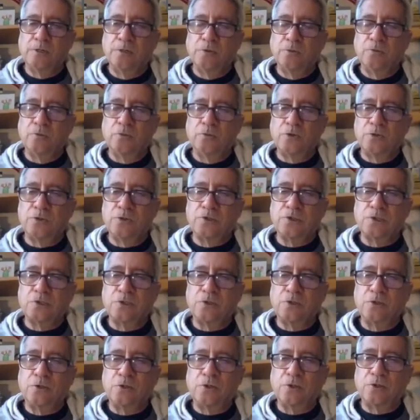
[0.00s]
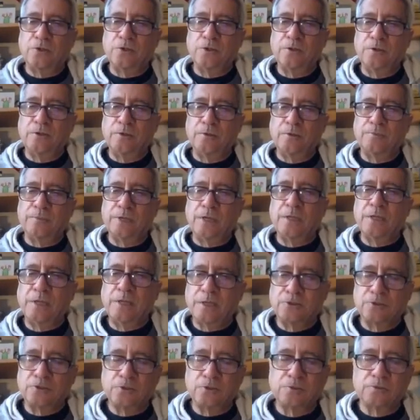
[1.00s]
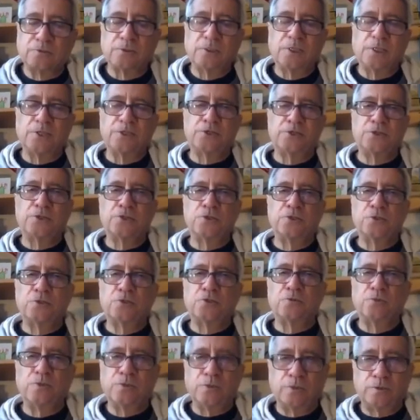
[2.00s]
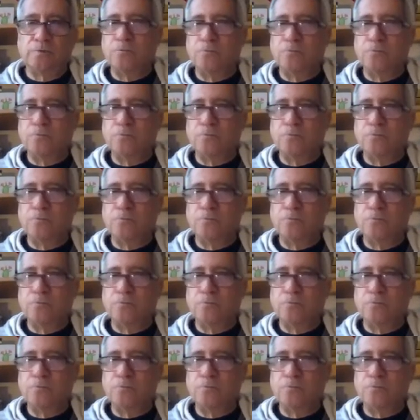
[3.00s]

was on bilateral relations with